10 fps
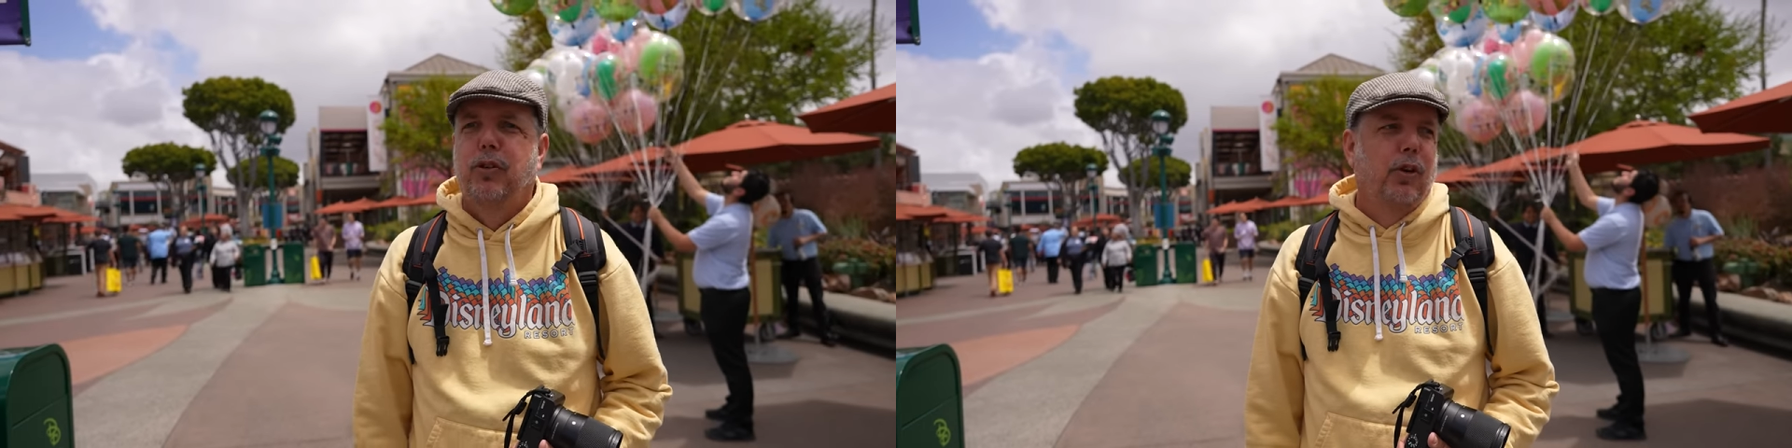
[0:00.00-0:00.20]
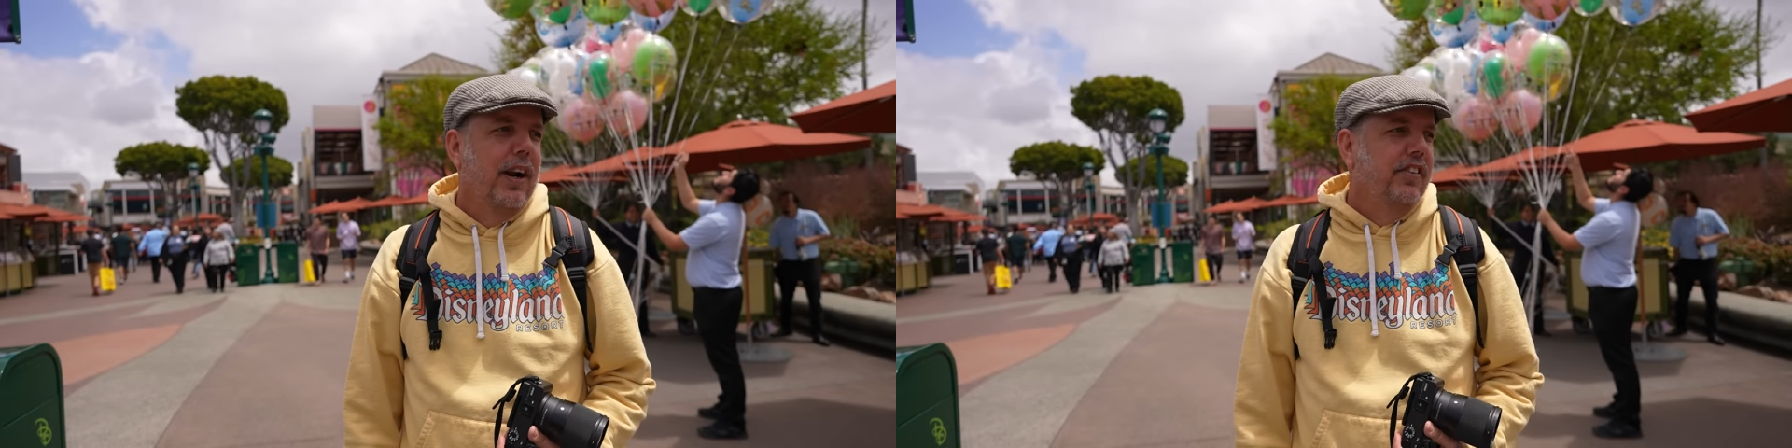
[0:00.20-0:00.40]

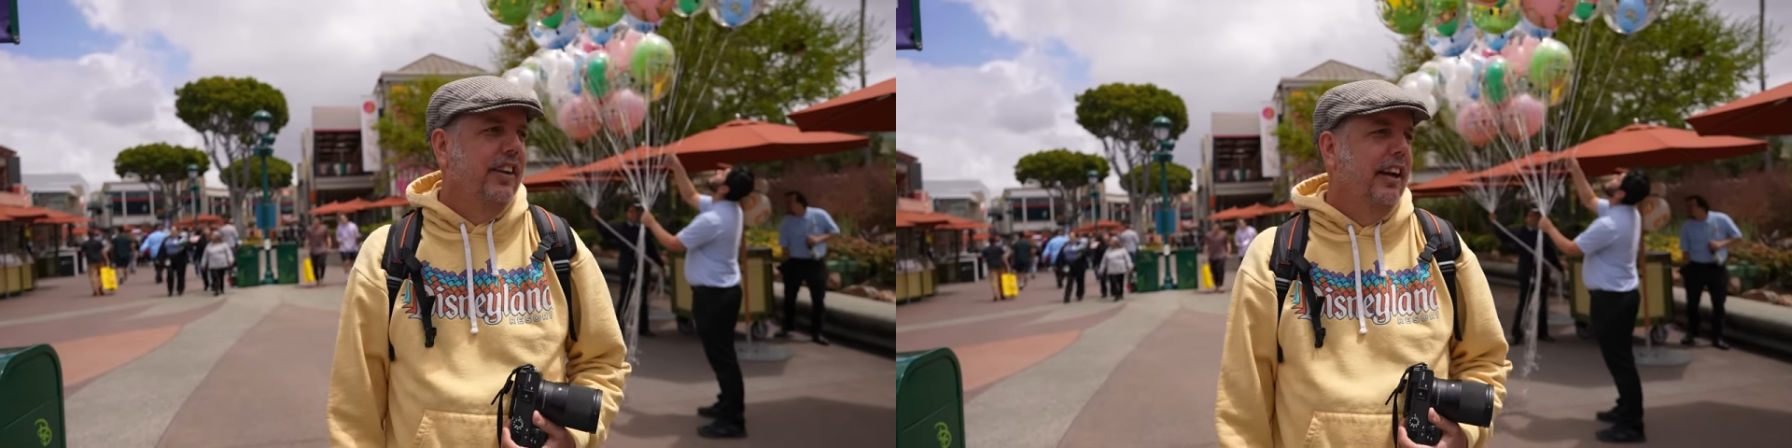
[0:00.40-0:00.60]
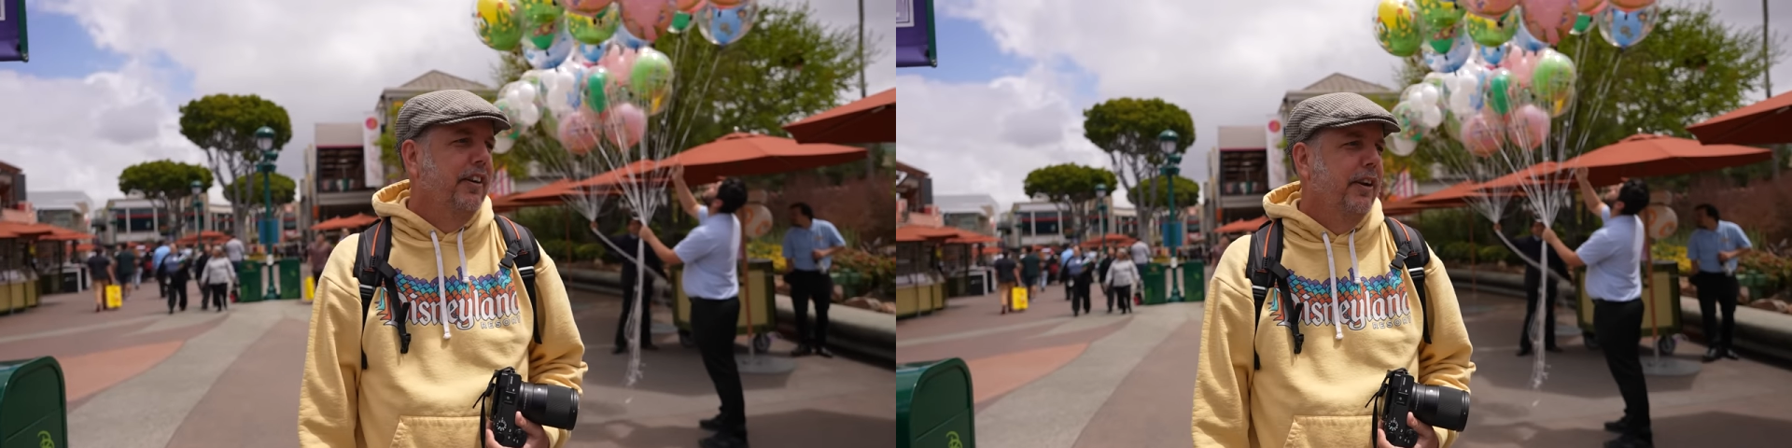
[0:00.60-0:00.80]
Oh, you
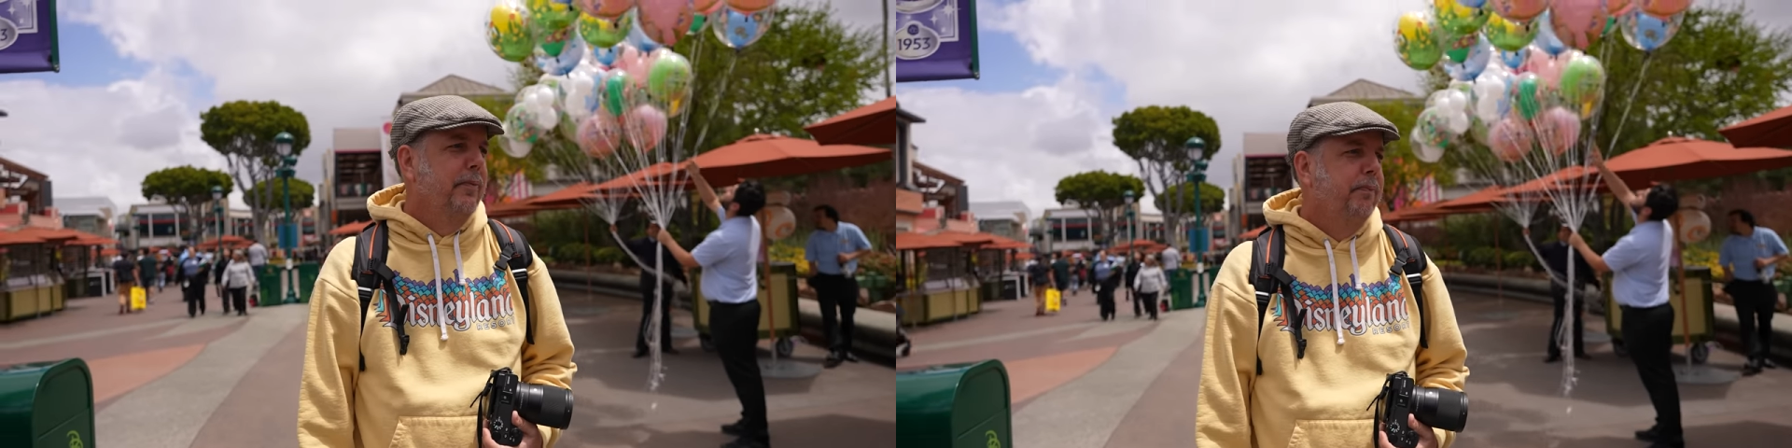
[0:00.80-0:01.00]
went got